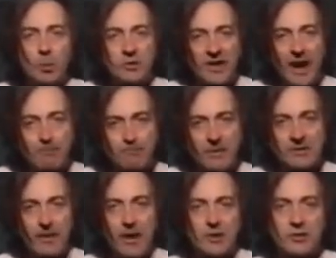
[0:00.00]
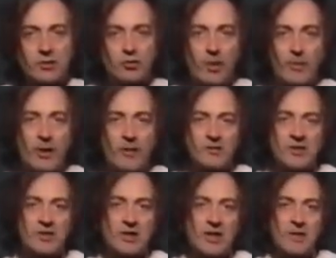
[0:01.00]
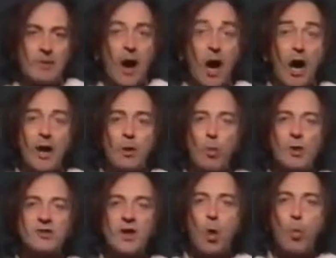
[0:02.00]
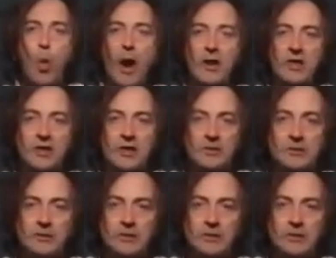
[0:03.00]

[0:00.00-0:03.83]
was that bit about us dropping off to sleep. I was awake.